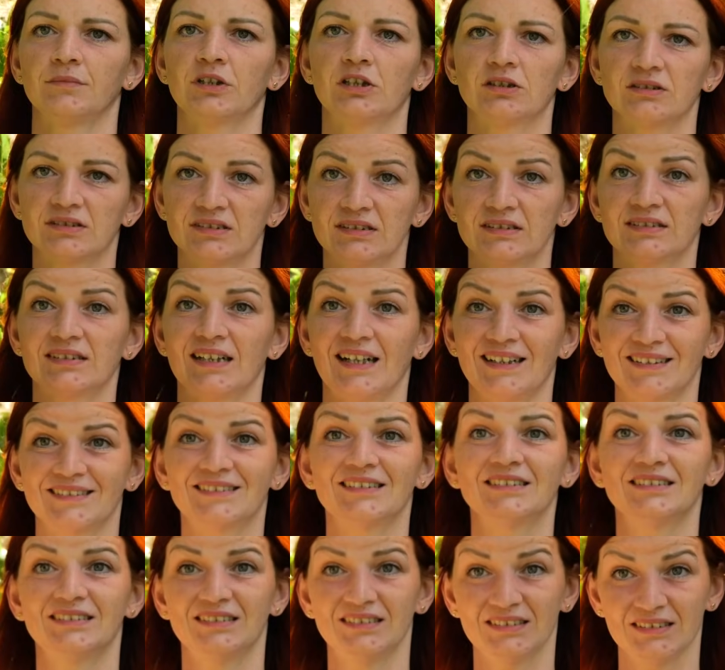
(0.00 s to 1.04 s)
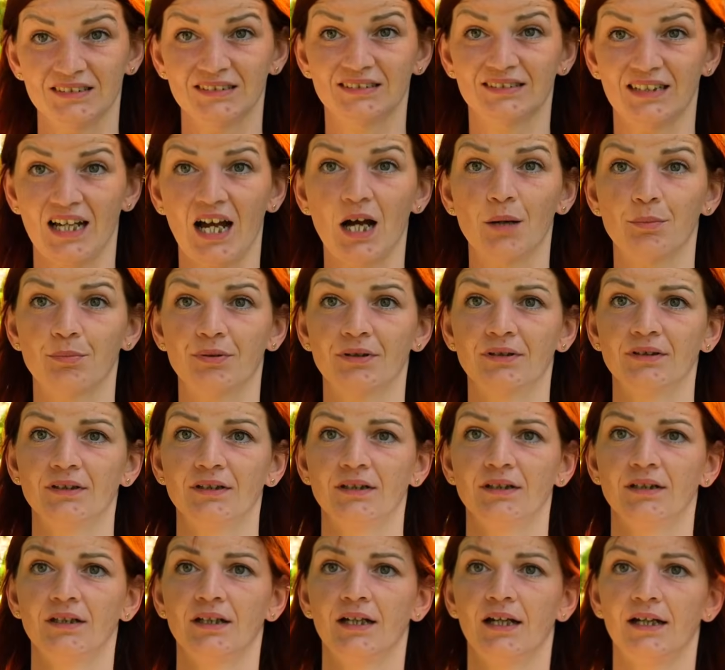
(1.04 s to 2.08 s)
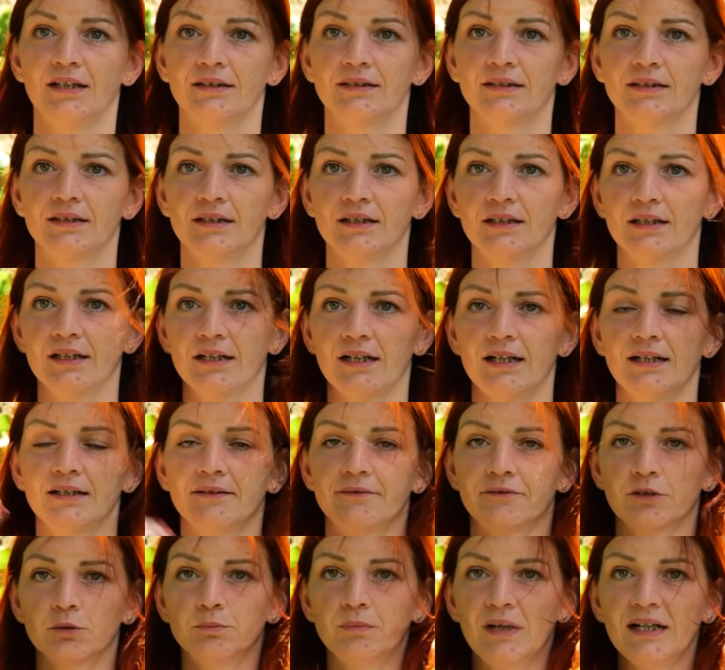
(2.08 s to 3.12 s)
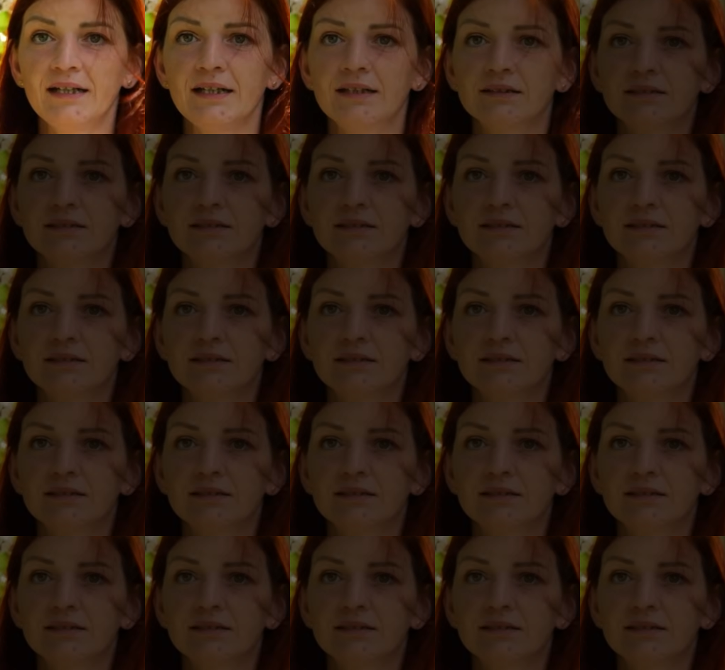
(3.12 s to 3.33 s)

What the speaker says: because his heart rate is up. And from my